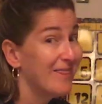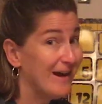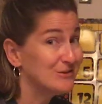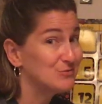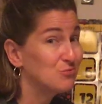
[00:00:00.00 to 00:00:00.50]

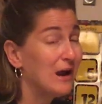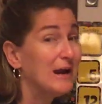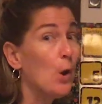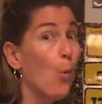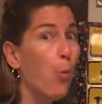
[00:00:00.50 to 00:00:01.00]
That's
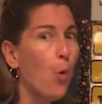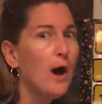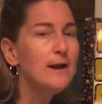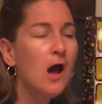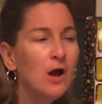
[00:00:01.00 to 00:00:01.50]
right,
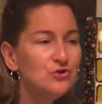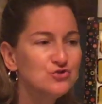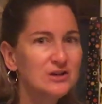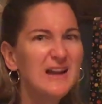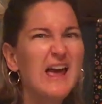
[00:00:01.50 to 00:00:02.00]

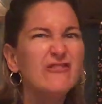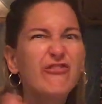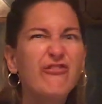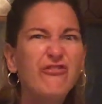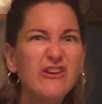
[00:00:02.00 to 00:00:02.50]

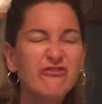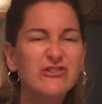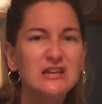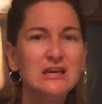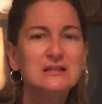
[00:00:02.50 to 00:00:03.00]

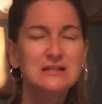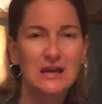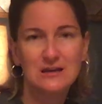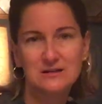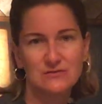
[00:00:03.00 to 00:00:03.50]
150
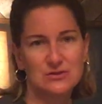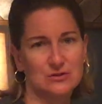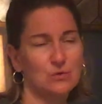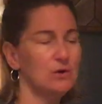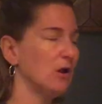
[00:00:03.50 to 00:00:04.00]
days of
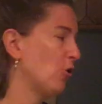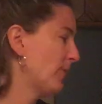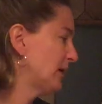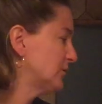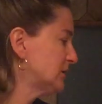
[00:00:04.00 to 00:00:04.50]
school. Oh
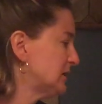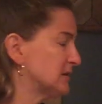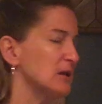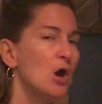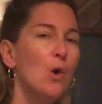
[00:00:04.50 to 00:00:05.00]
my
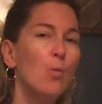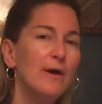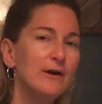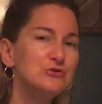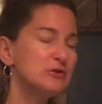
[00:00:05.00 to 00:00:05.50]
goodness,
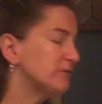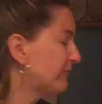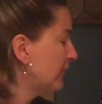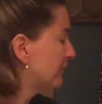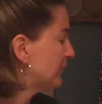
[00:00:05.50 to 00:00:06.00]

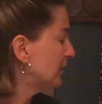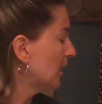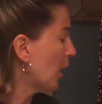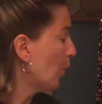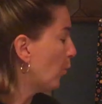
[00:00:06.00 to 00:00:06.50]
150.
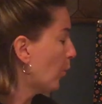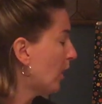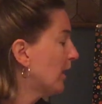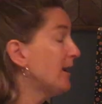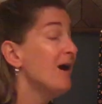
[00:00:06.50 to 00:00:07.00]
A
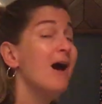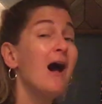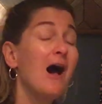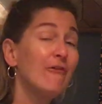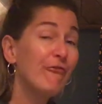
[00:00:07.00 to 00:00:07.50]
1,
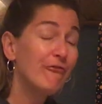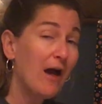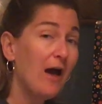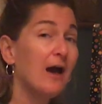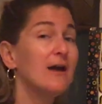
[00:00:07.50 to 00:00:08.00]
a
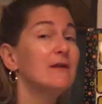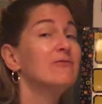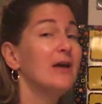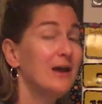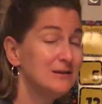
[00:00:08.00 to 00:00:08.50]
5,
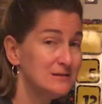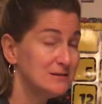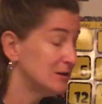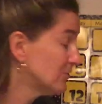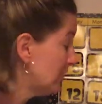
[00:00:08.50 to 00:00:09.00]
and a
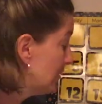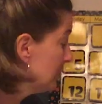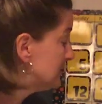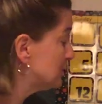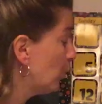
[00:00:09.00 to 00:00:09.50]
0
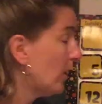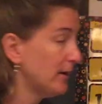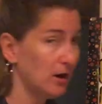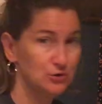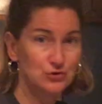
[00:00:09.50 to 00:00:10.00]
is
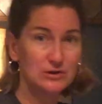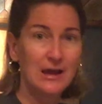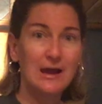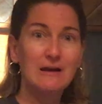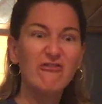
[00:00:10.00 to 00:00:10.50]

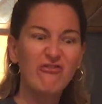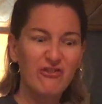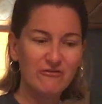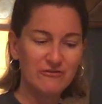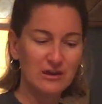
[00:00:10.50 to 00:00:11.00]

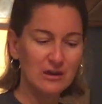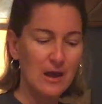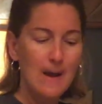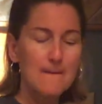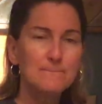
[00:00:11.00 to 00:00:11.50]
150.
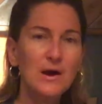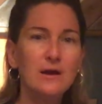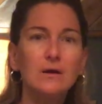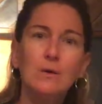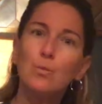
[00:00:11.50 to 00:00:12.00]

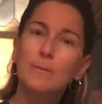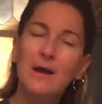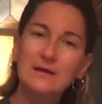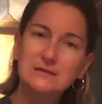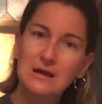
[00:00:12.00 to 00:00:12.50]
But we're
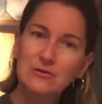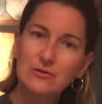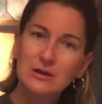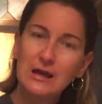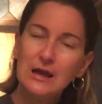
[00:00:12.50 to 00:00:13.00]
back together
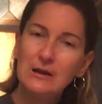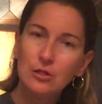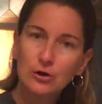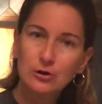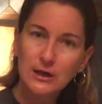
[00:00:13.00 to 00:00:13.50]
again,
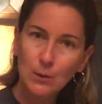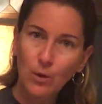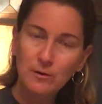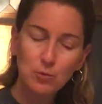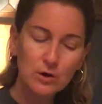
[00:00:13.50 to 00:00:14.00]
learning
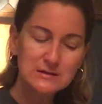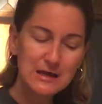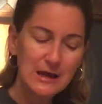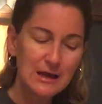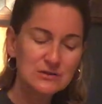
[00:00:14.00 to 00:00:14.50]
one more
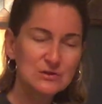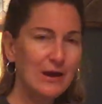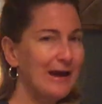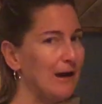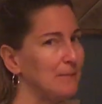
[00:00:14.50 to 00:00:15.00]
day. So
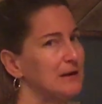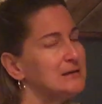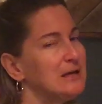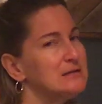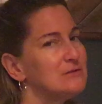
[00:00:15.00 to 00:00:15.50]
how many
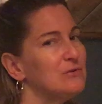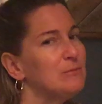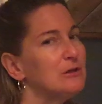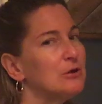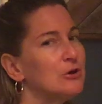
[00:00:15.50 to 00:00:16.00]
days have we
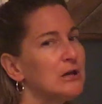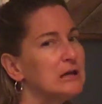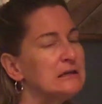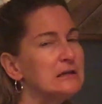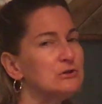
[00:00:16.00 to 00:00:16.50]
been learning
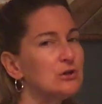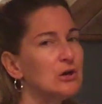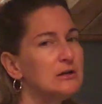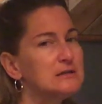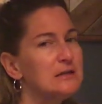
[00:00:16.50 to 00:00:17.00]
in
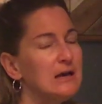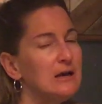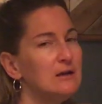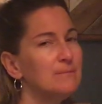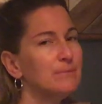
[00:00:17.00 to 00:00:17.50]
kindergarten
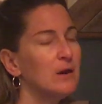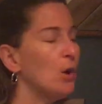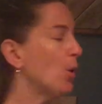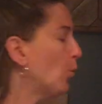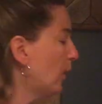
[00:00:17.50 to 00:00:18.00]
today?
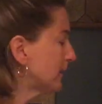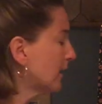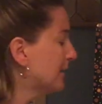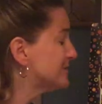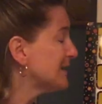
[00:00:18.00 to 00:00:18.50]
What
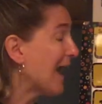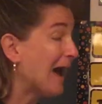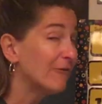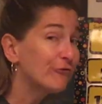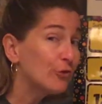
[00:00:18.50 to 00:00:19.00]
comes
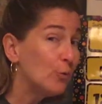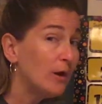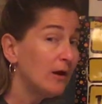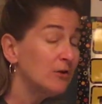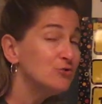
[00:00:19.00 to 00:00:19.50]
after
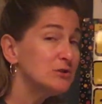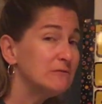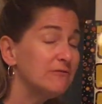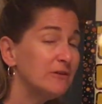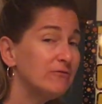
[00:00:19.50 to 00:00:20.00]

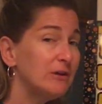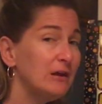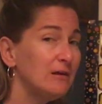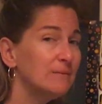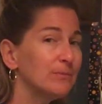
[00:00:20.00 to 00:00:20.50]

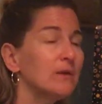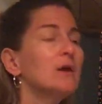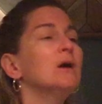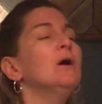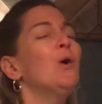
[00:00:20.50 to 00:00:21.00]
150?
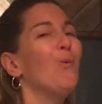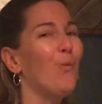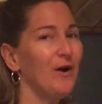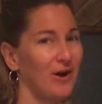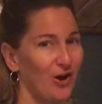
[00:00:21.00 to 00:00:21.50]

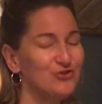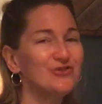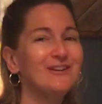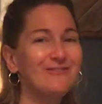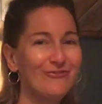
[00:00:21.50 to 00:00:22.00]

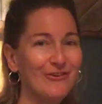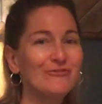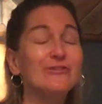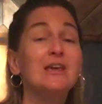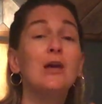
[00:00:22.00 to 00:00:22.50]

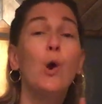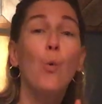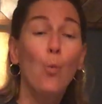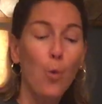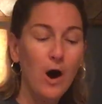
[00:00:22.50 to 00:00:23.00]

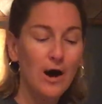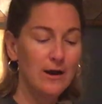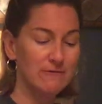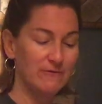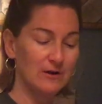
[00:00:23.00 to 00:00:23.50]

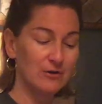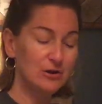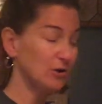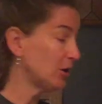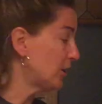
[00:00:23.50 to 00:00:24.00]
151. Very
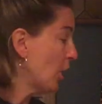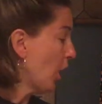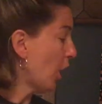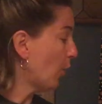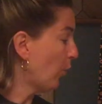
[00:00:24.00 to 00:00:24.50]
good.
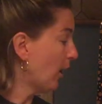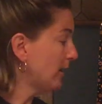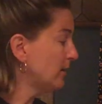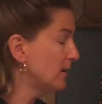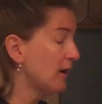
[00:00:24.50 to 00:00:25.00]
A 1,
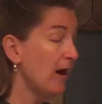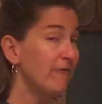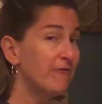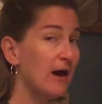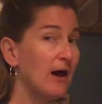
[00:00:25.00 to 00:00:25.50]
a
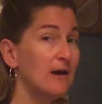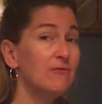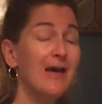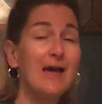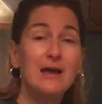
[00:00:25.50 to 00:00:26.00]
5,
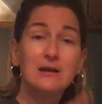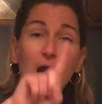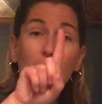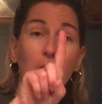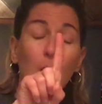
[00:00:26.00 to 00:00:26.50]
and
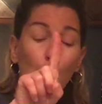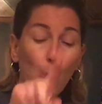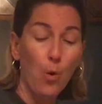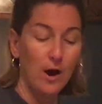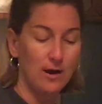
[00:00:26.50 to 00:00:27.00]
a
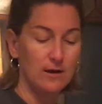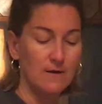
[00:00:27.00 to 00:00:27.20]
1.